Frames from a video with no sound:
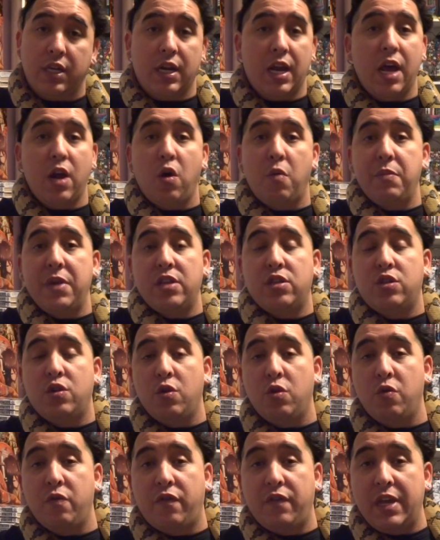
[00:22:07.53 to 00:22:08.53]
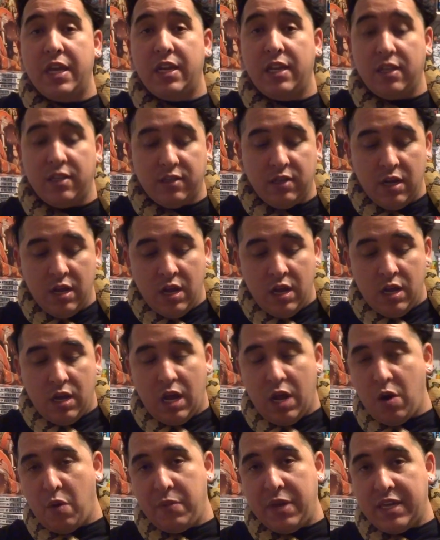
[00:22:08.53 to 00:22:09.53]
And I don't mean
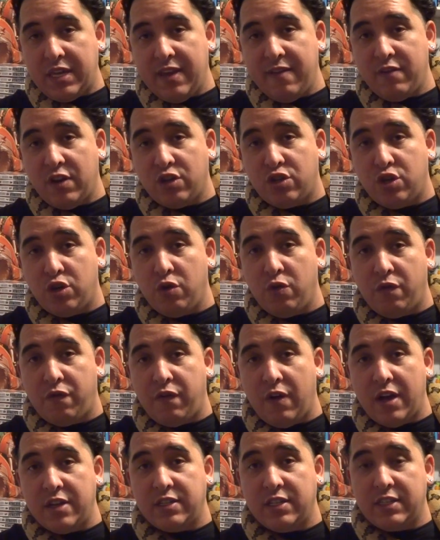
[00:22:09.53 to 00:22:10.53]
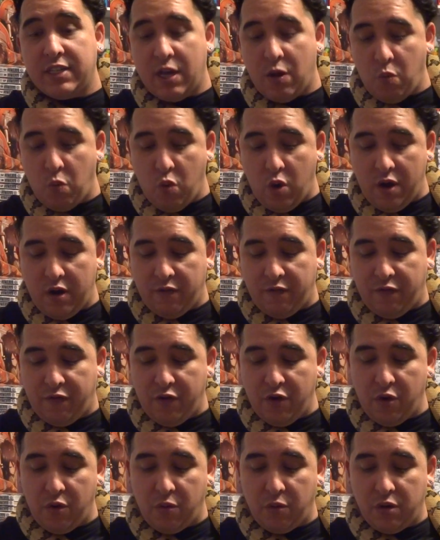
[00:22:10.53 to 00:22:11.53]
giving it 2 fuzzies at one
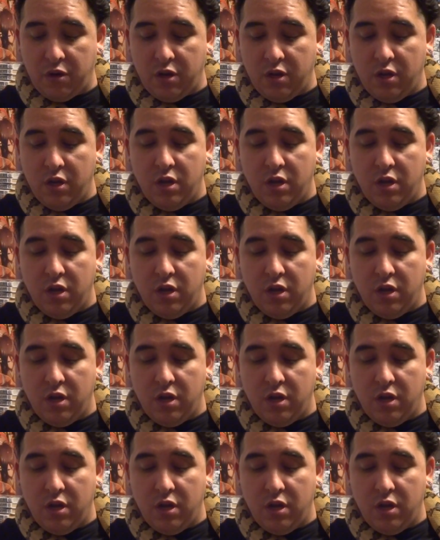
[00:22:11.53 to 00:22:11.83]
food.